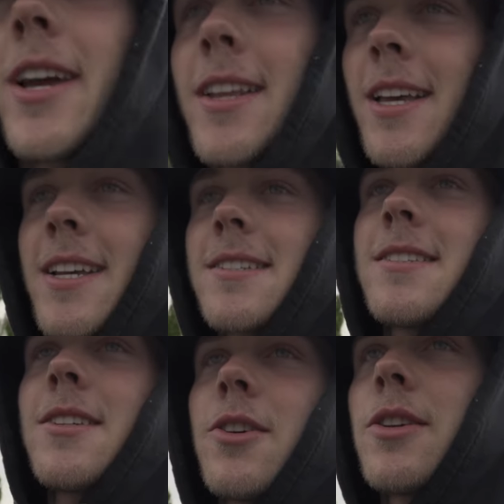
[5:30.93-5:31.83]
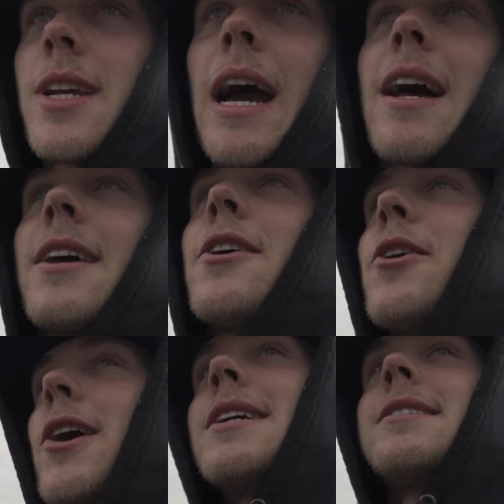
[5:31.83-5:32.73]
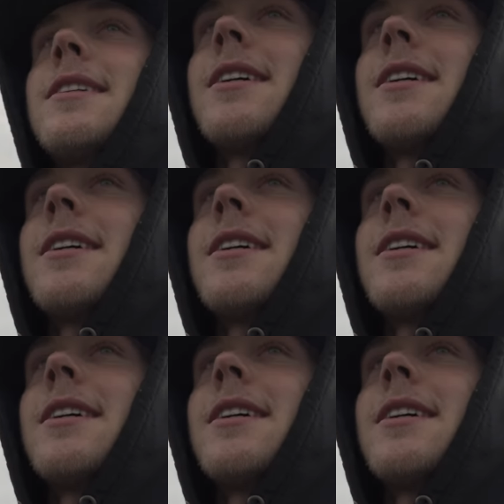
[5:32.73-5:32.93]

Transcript: you got the STO, you gotta go crazy